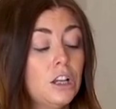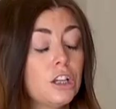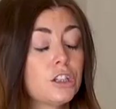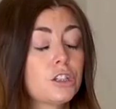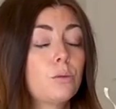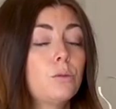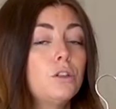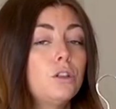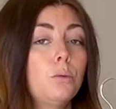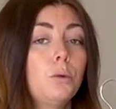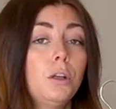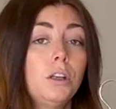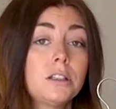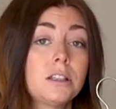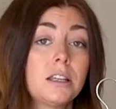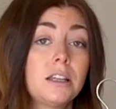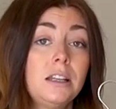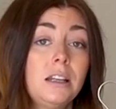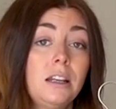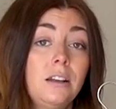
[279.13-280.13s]
So as you would have
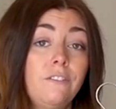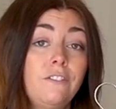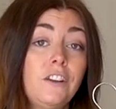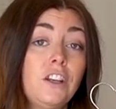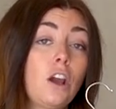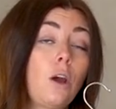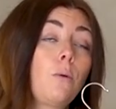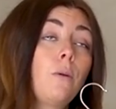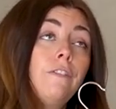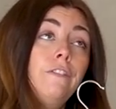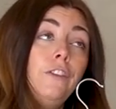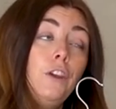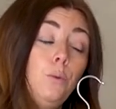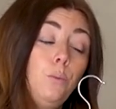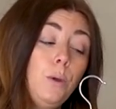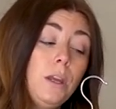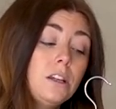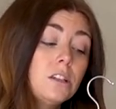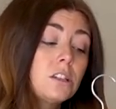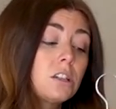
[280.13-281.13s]
seen in a video a few
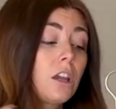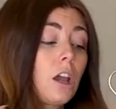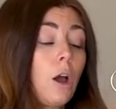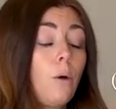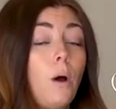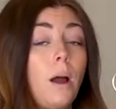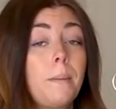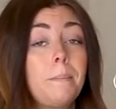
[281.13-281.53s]
weeks ago,